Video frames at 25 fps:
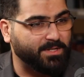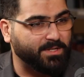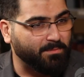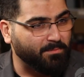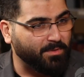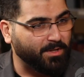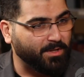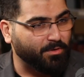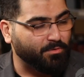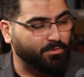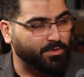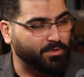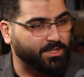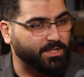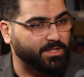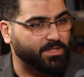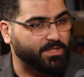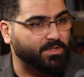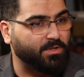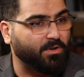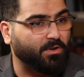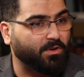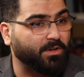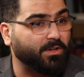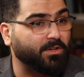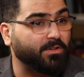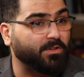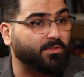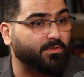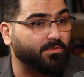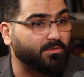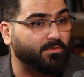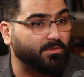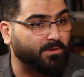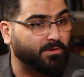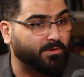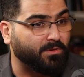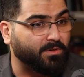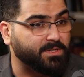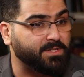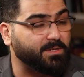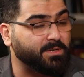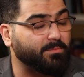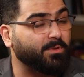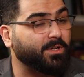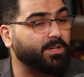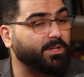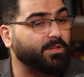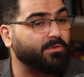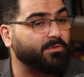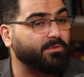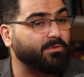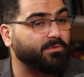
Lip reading: somebody who's just starting to learn, somebody